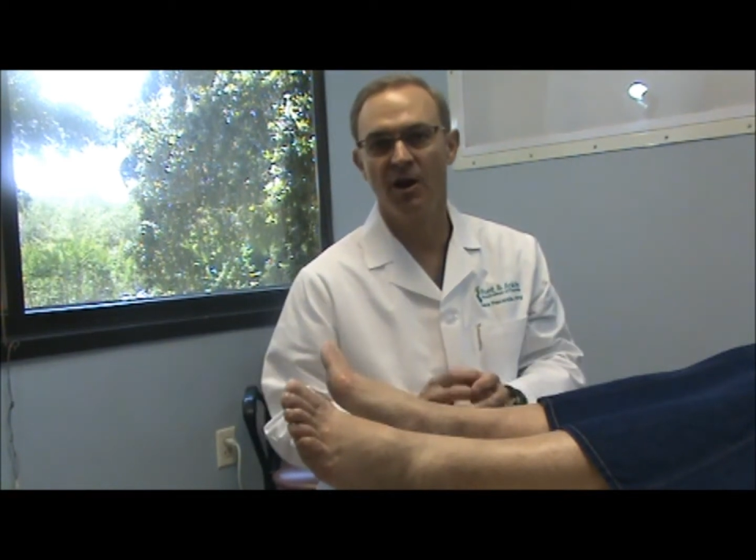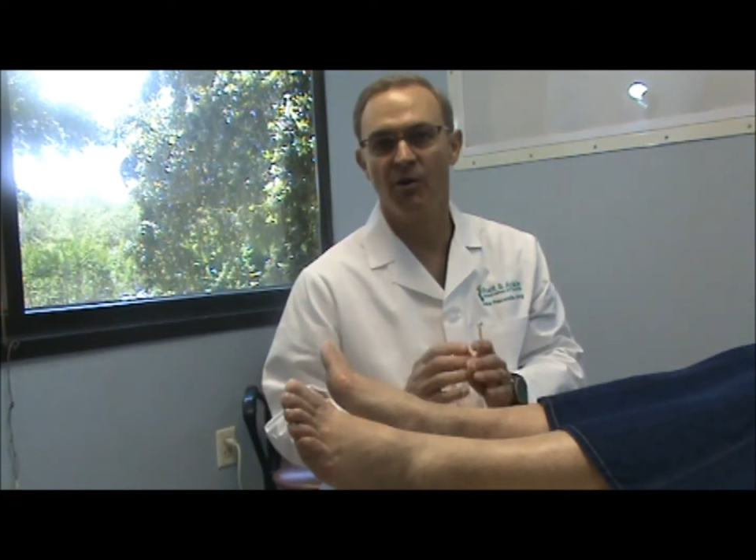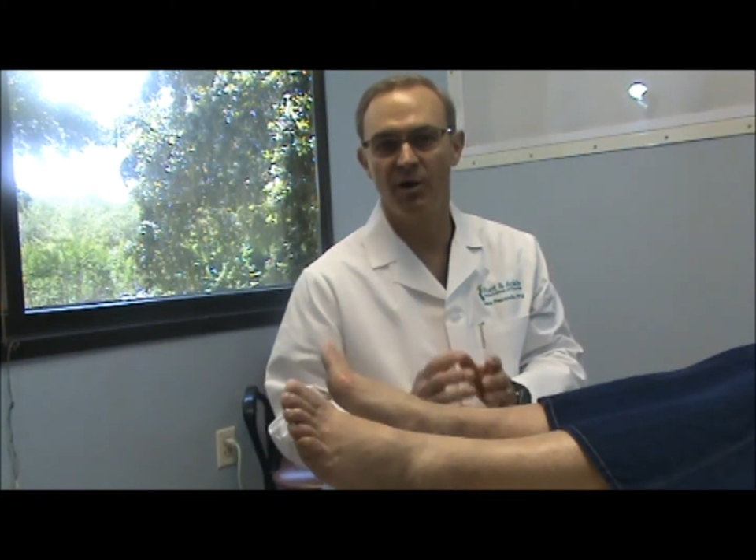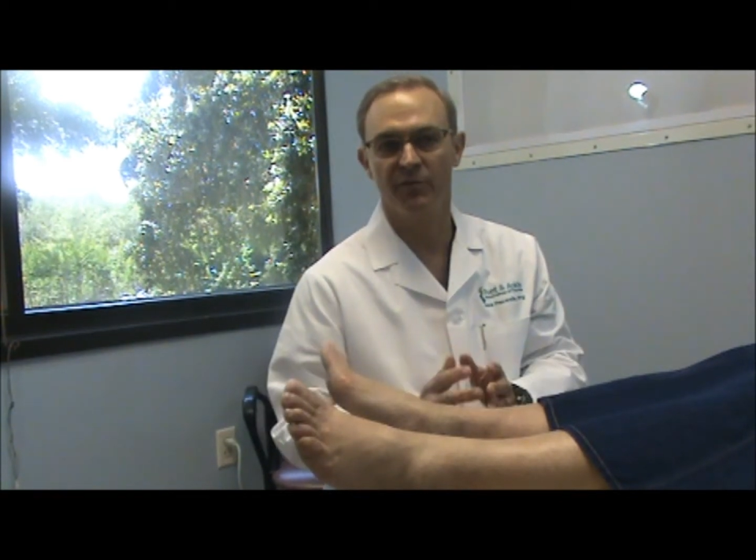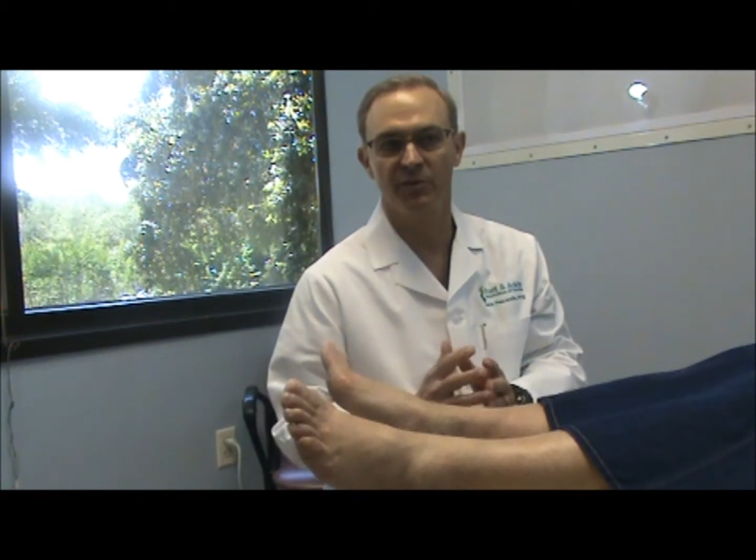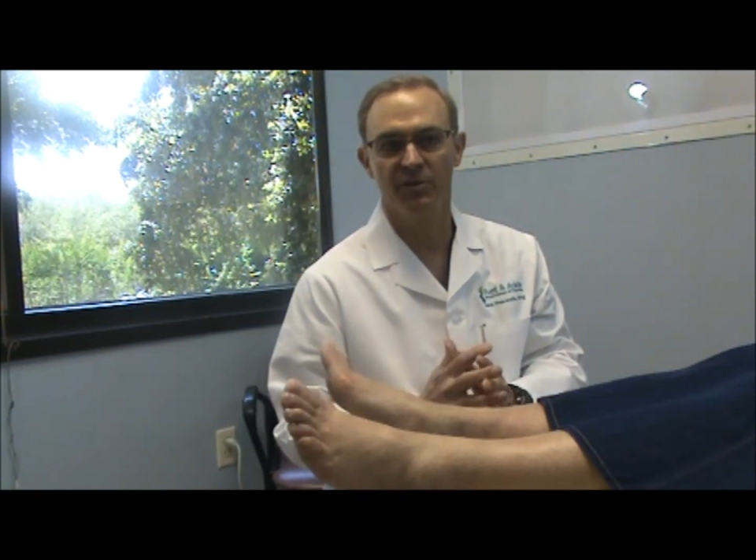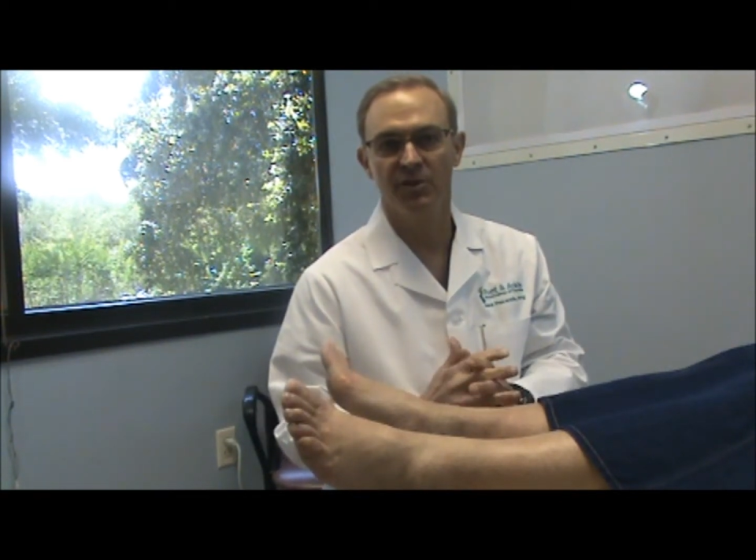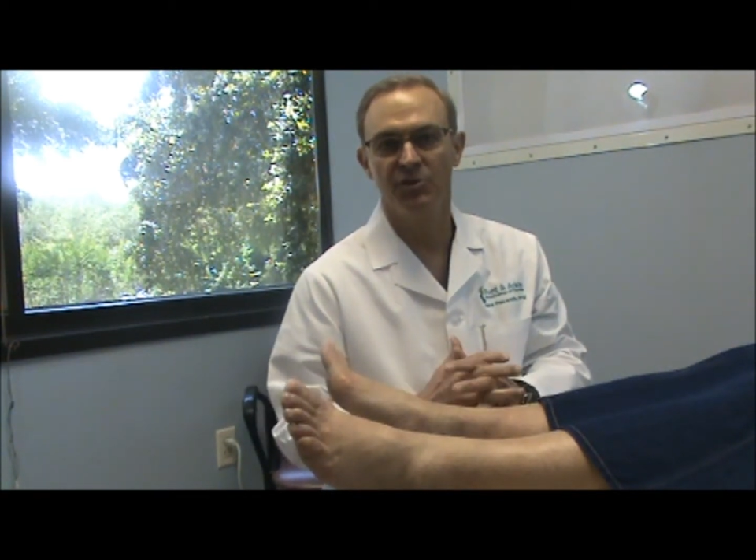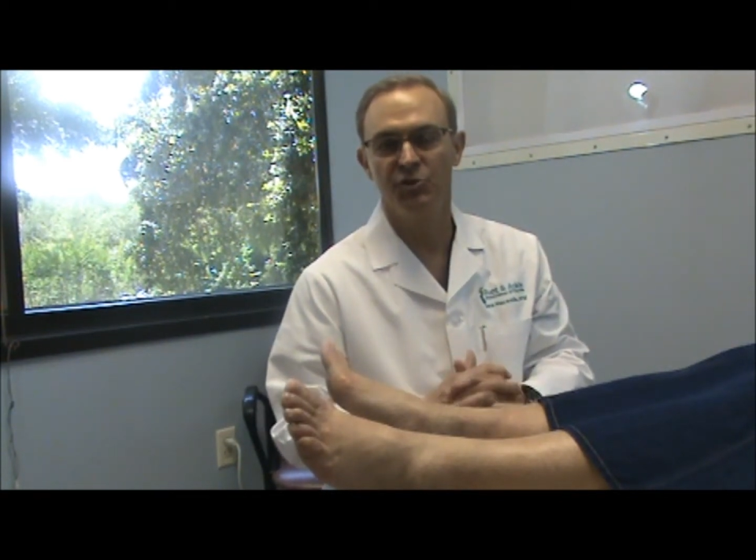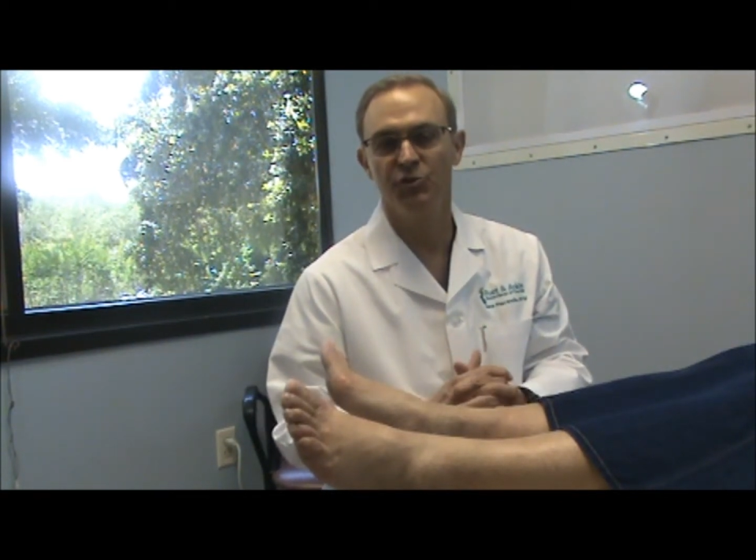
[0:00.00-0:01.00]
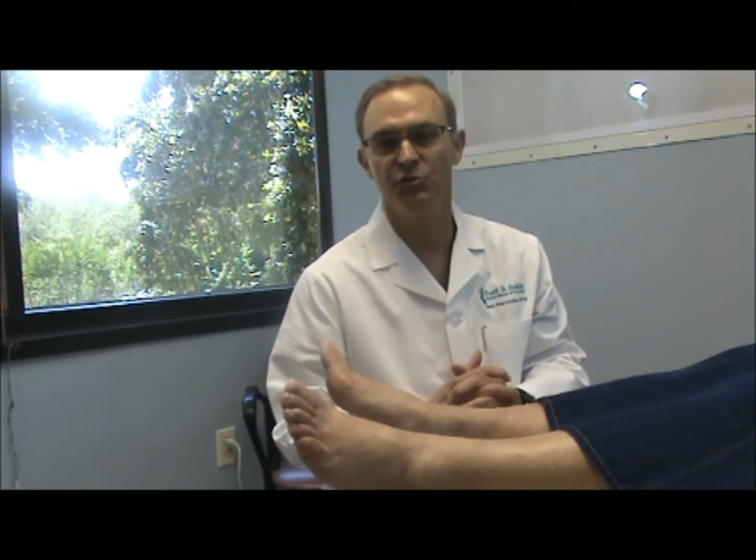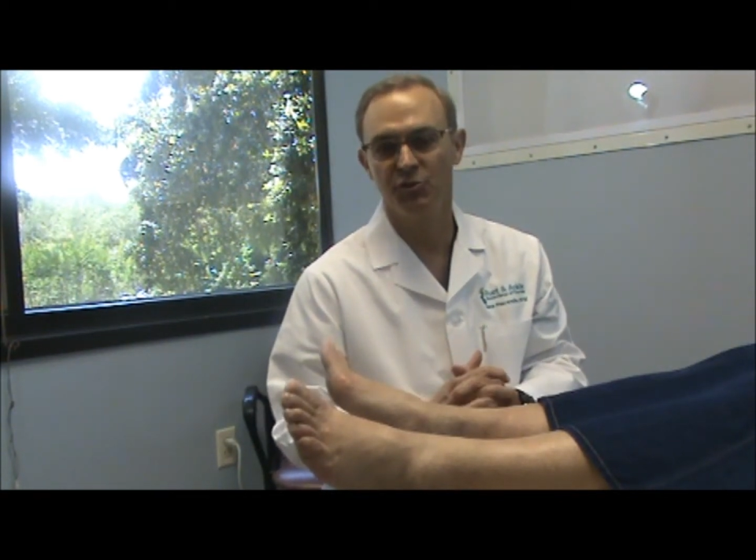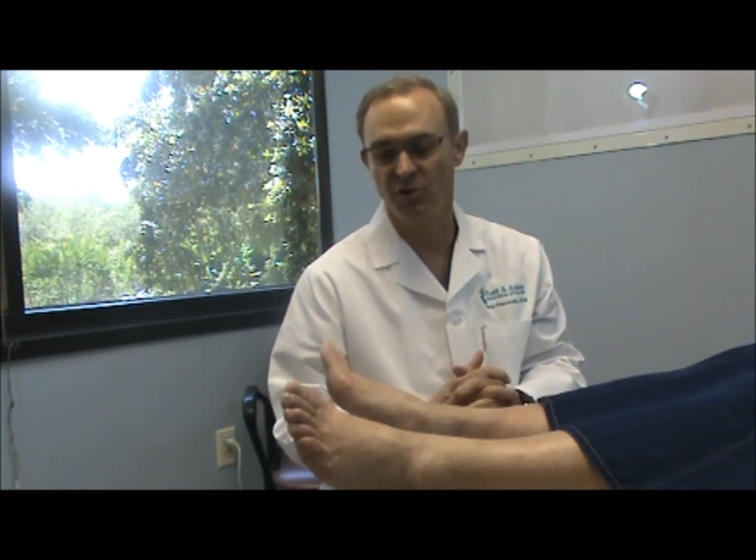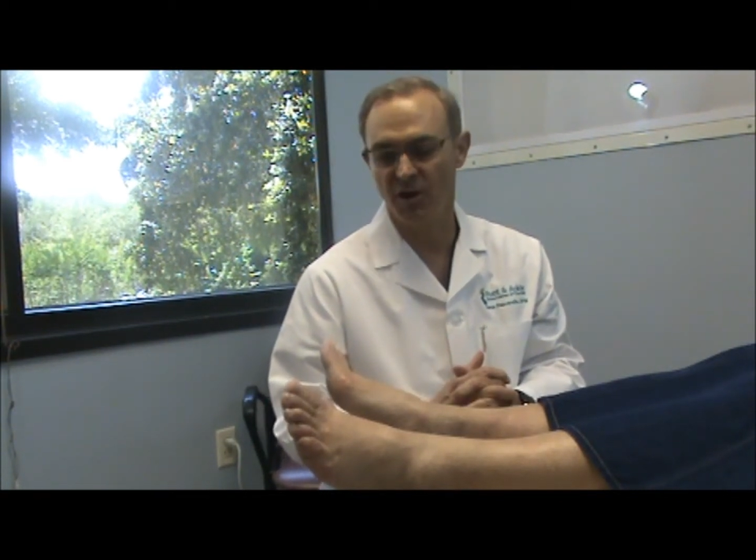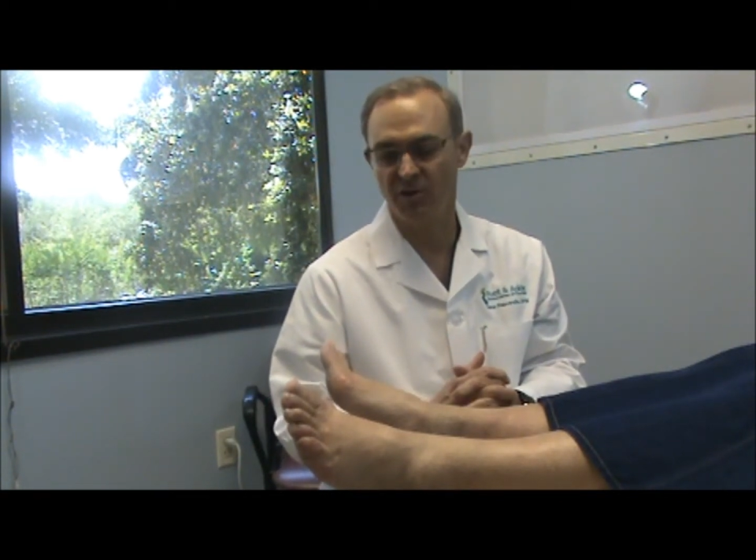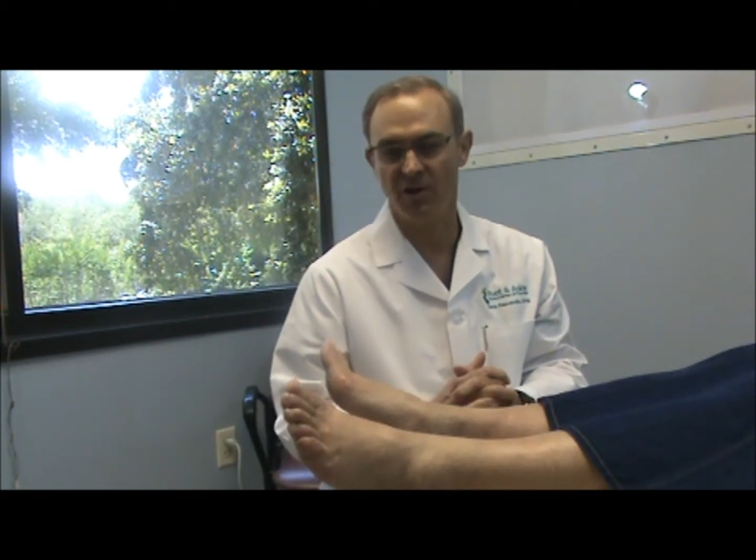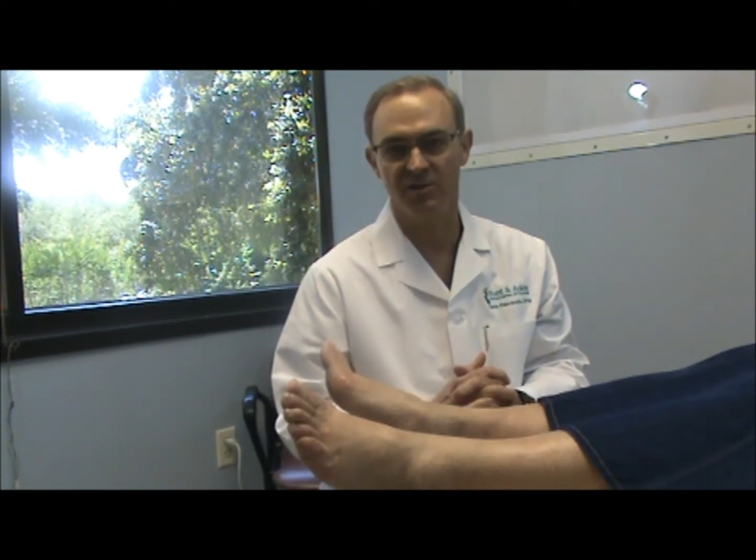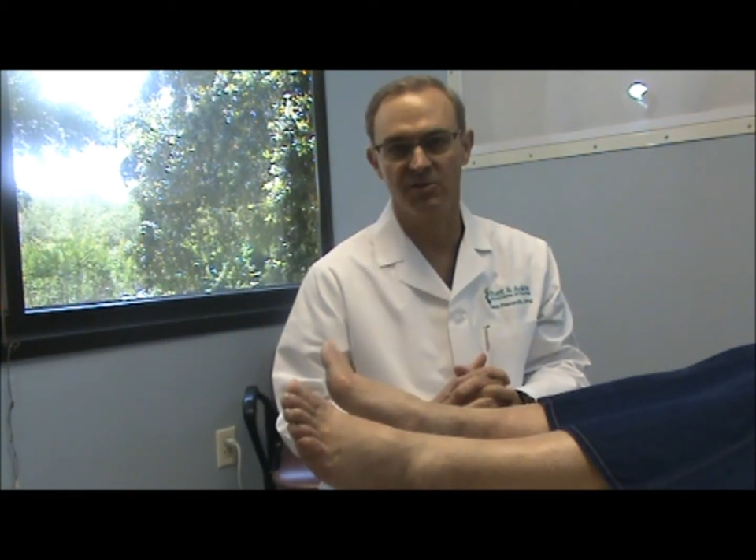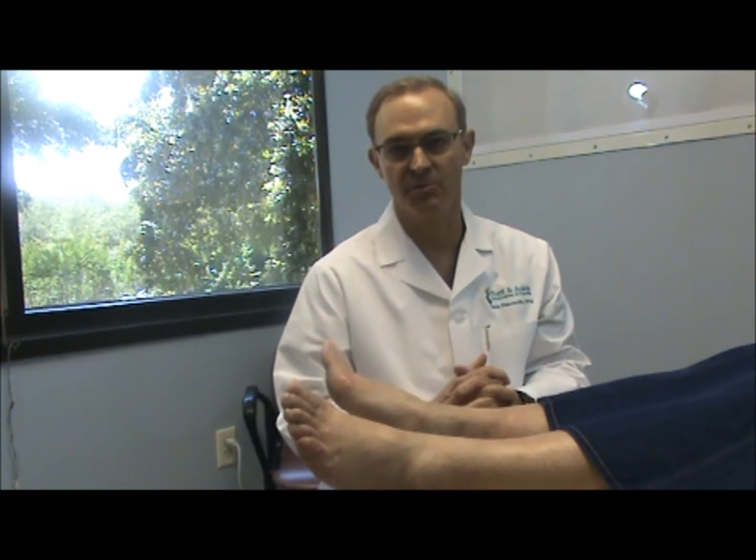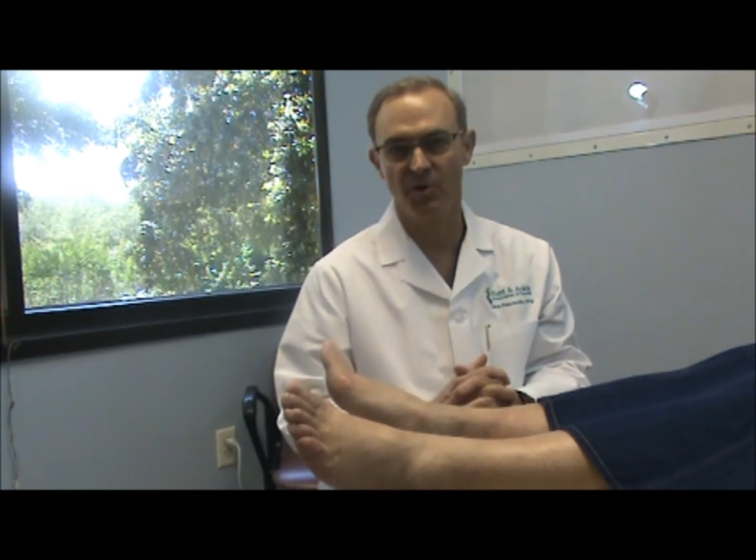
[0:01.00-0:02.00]
However, shoes do not
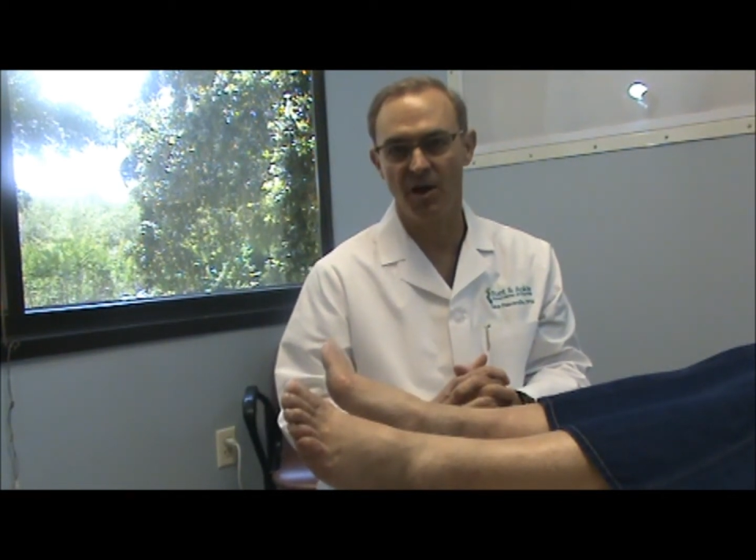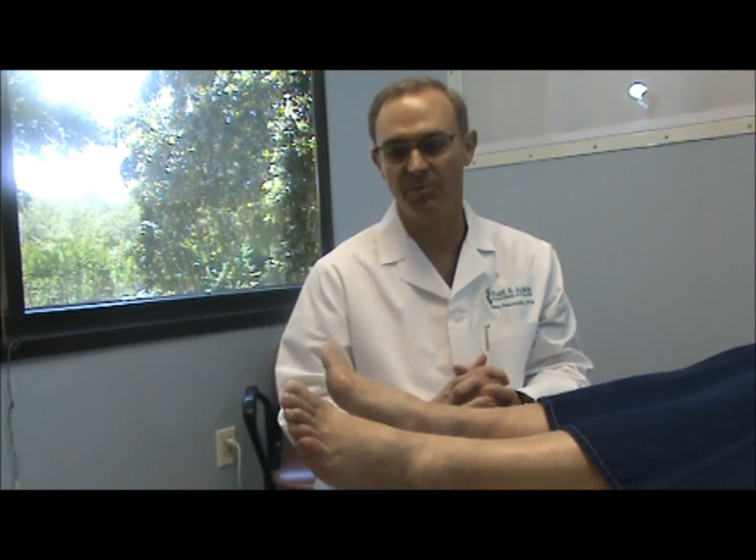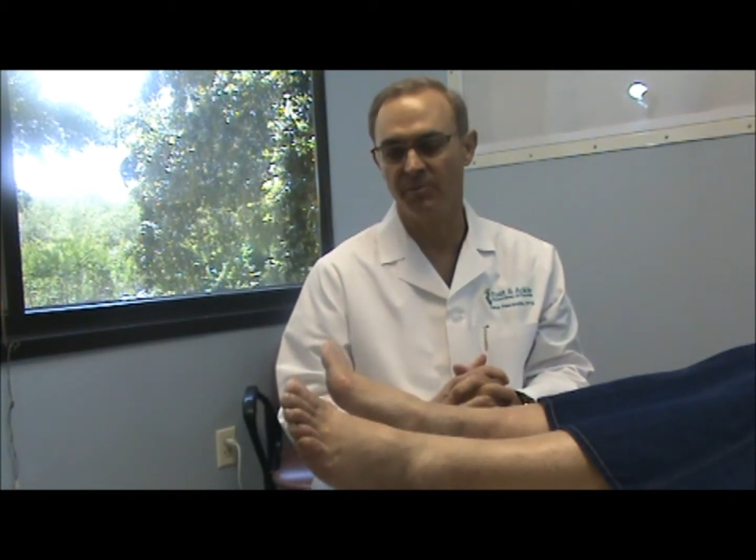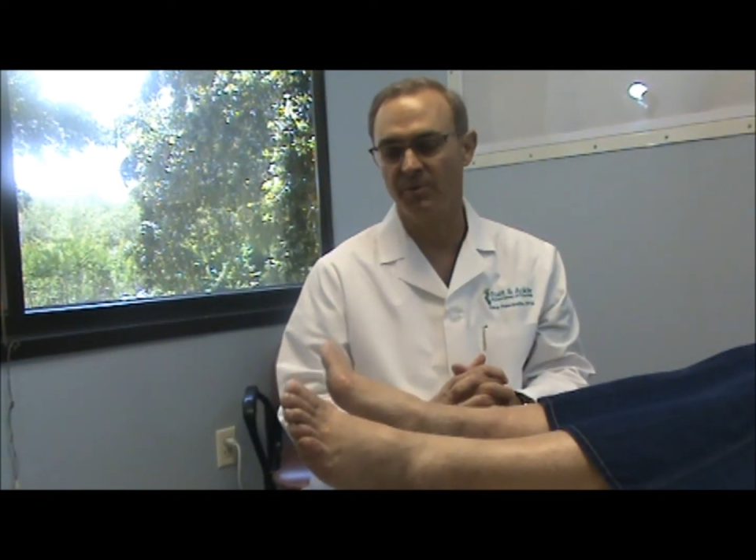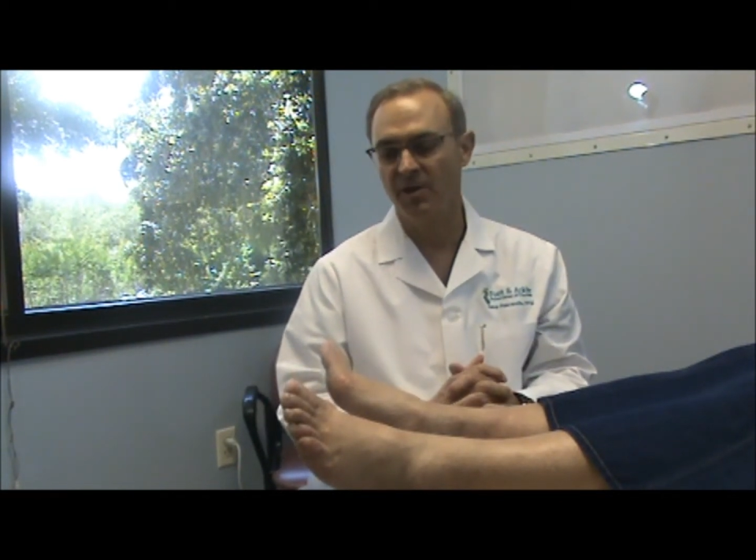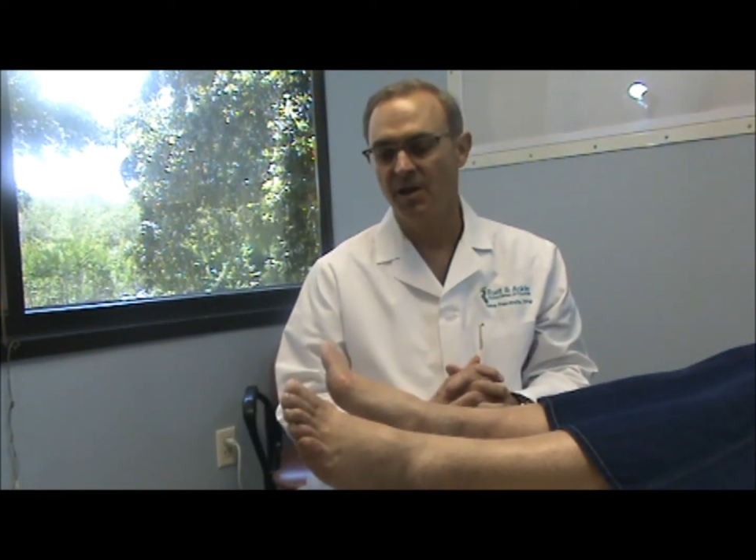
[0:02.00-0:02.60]
cause the problem,